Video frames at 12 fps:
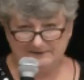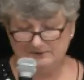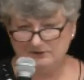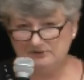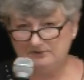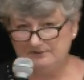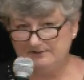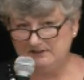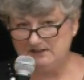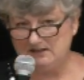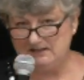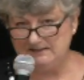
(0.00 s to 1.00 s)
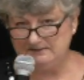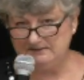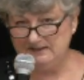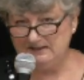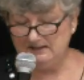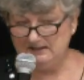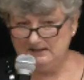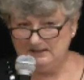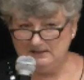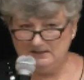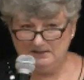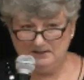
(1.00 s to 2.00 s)
or a glucagon,
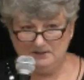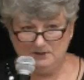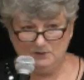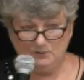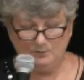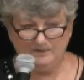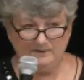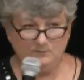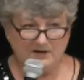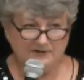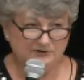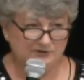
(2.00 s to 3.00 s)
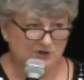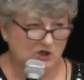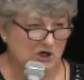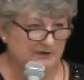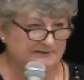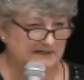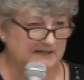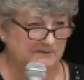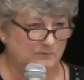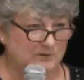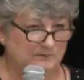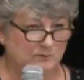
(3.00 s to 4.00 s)
we want you to call
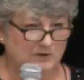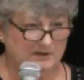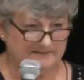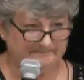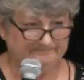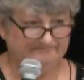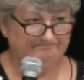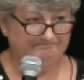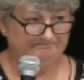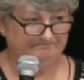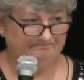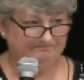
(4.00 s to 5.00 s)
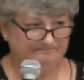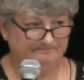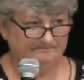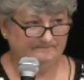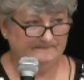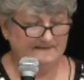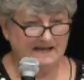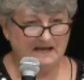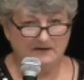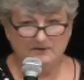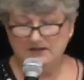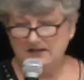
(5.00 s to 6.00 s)
911.
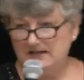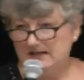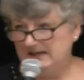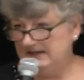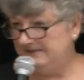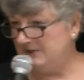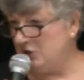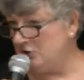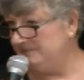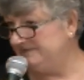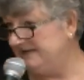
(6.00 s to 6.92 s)
Now, in the home